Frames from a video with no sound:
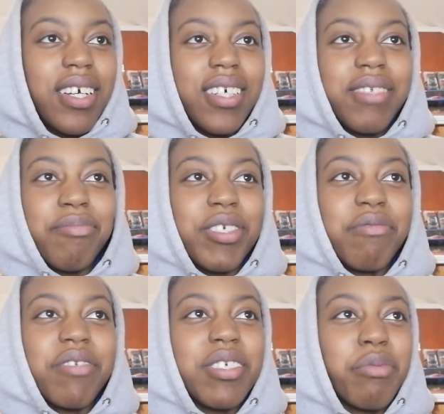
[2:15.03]
I'm
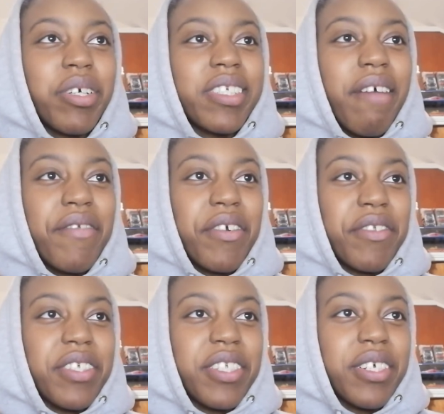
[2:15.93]
just really surprised I haven't
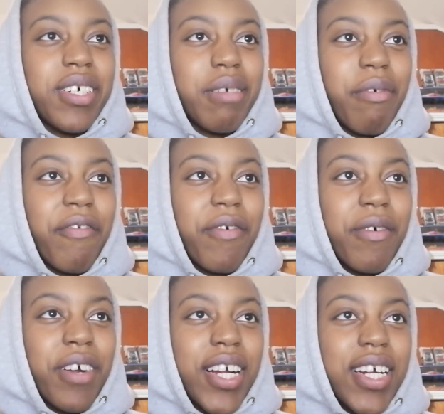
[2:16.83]
heard this song
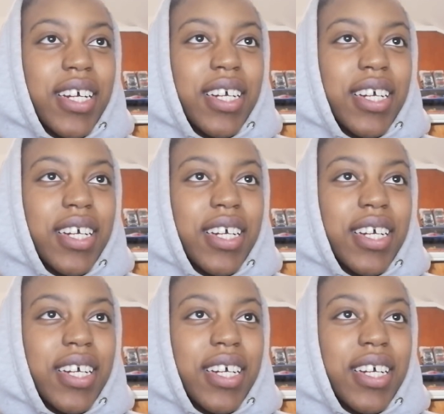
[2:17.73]
before.